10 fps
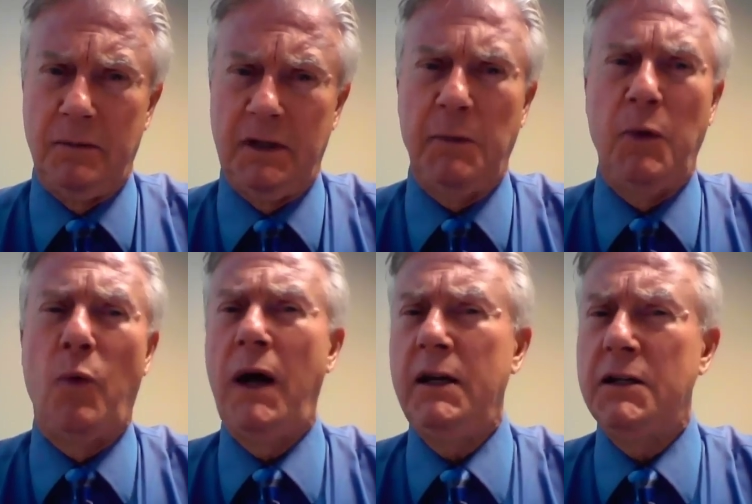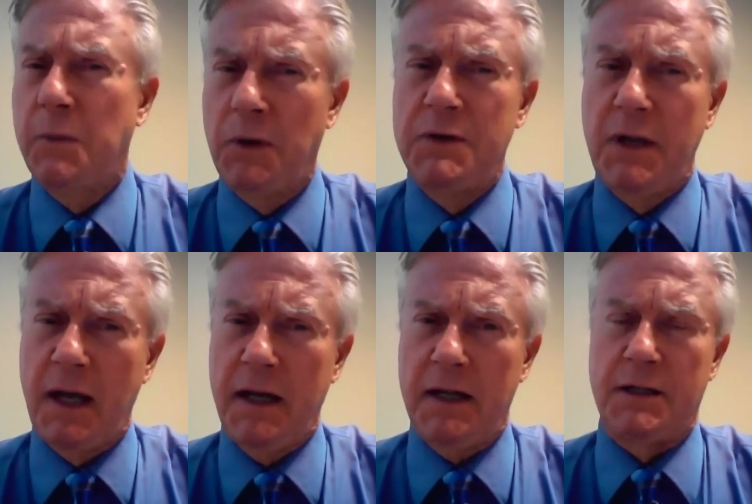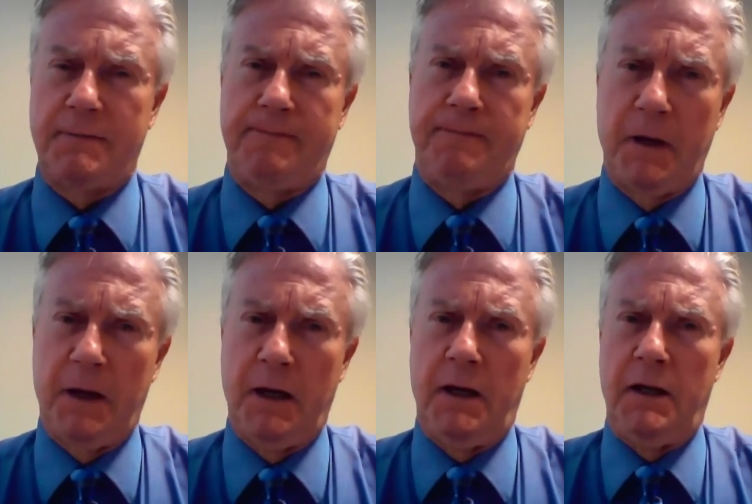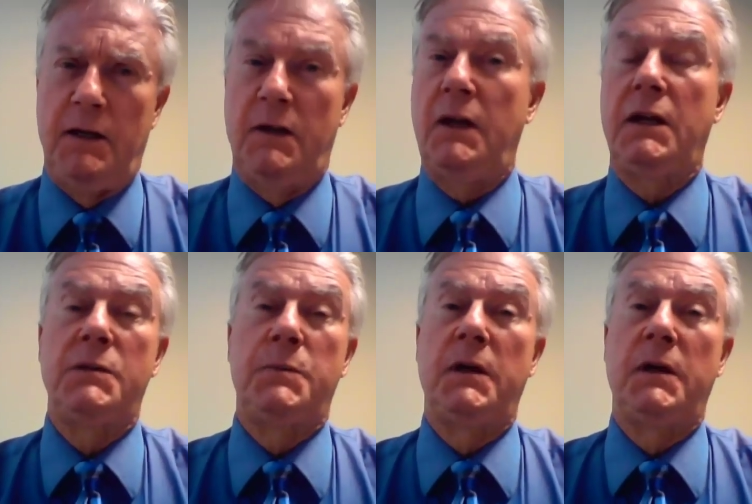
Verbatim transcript: Tell me, why do you suppose that is? Do you think it's